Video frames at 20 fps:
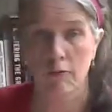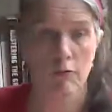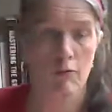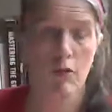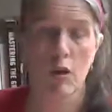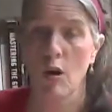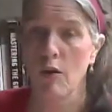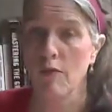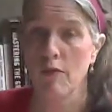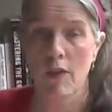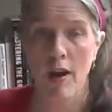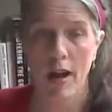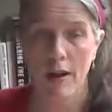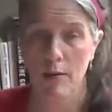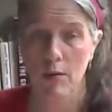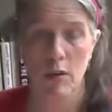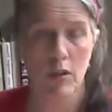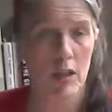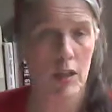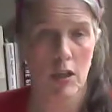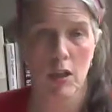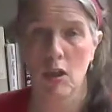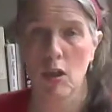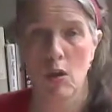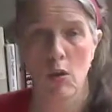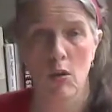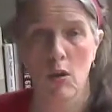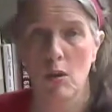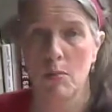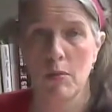go viral, it could go
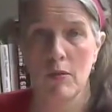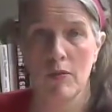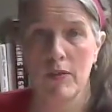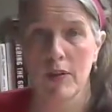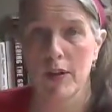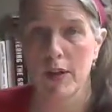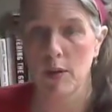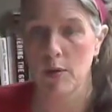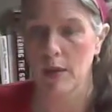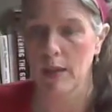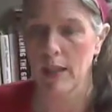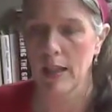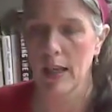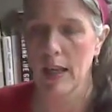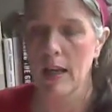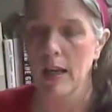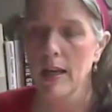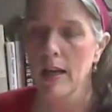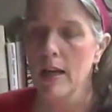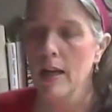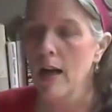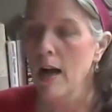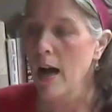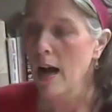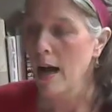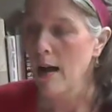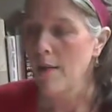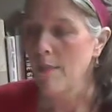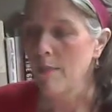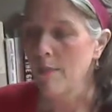global very quickly.
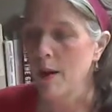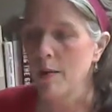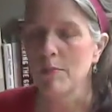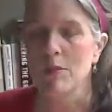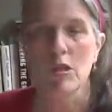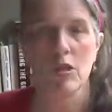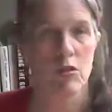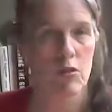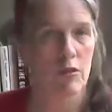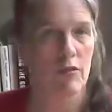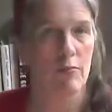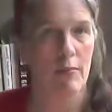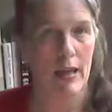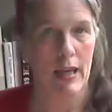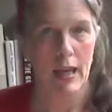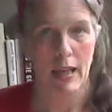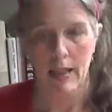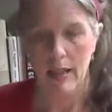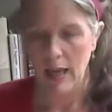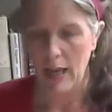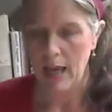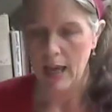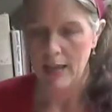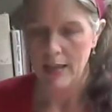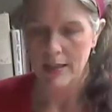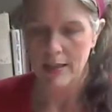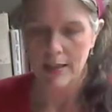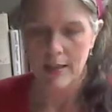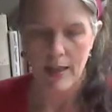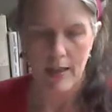I'm just sort of making the
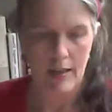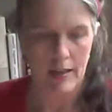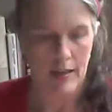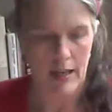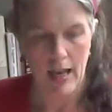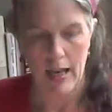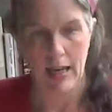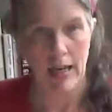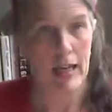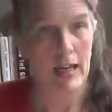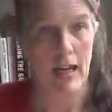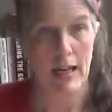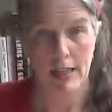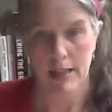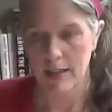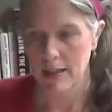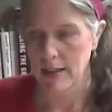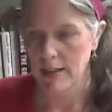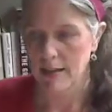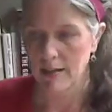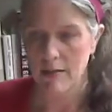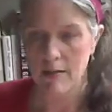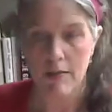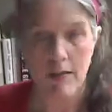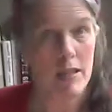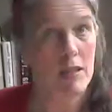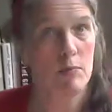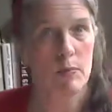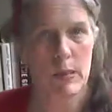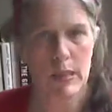case and connecting
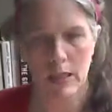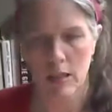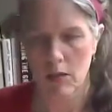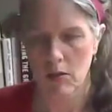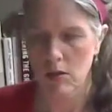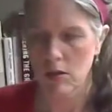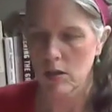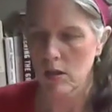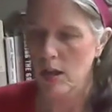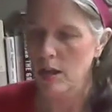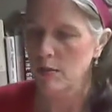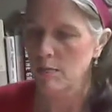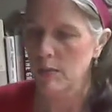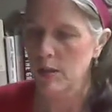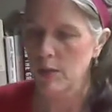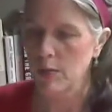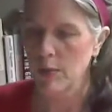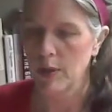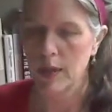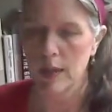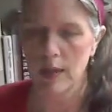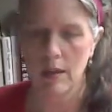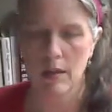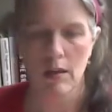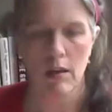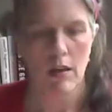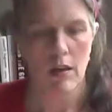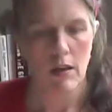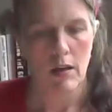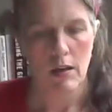these particular dots between,
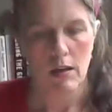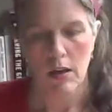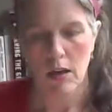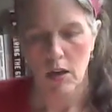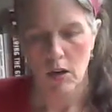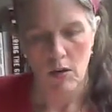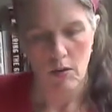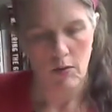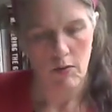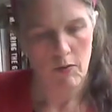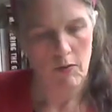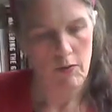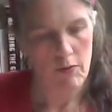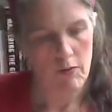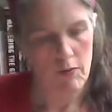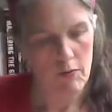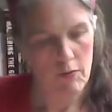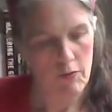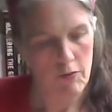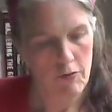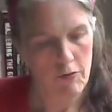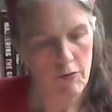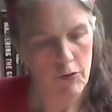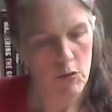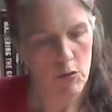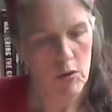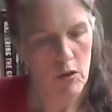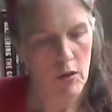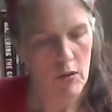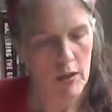
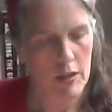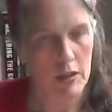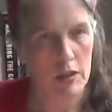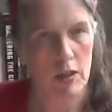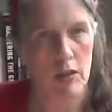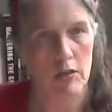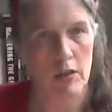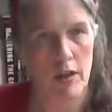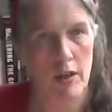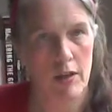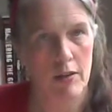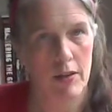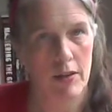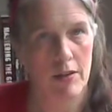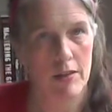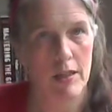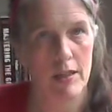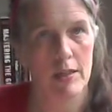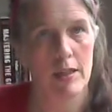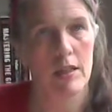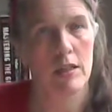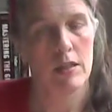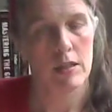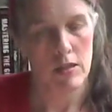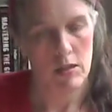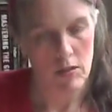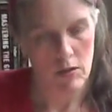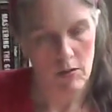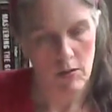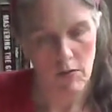food, clothing, shelter, healthcare, sanitation,
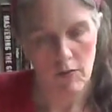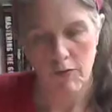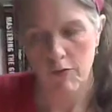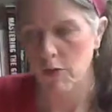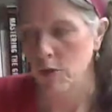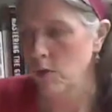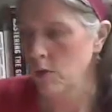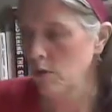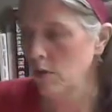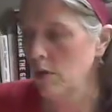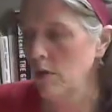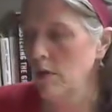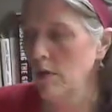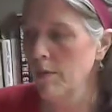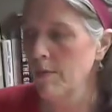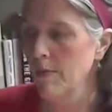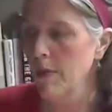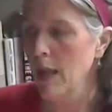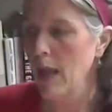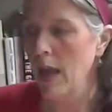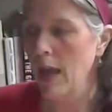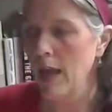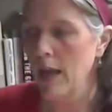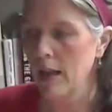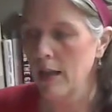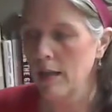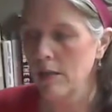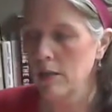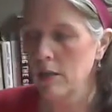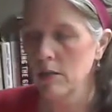so food
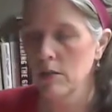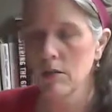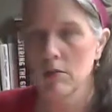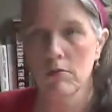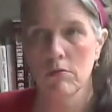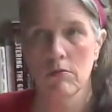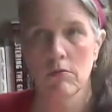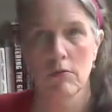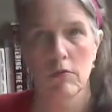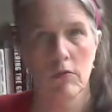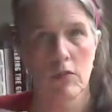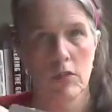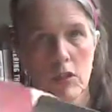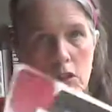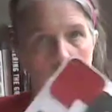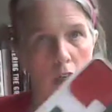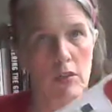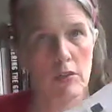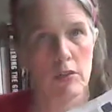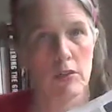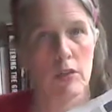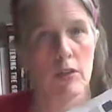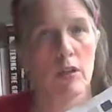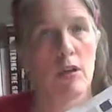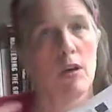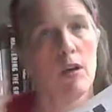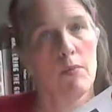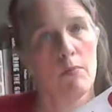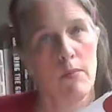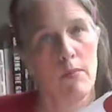and shelter,
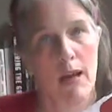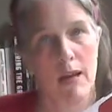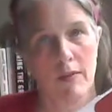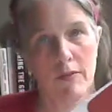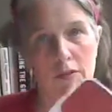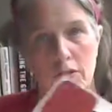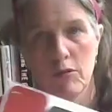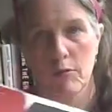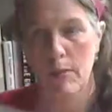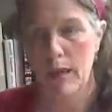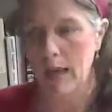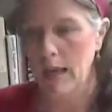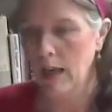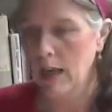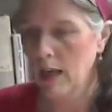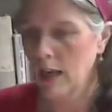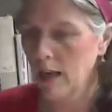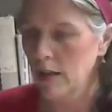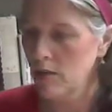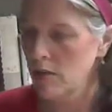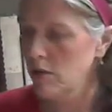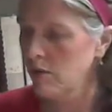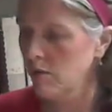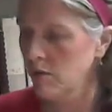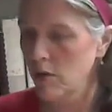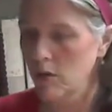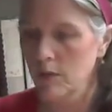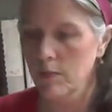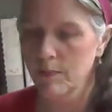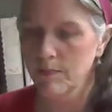mindful making, and so
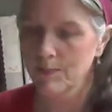forth,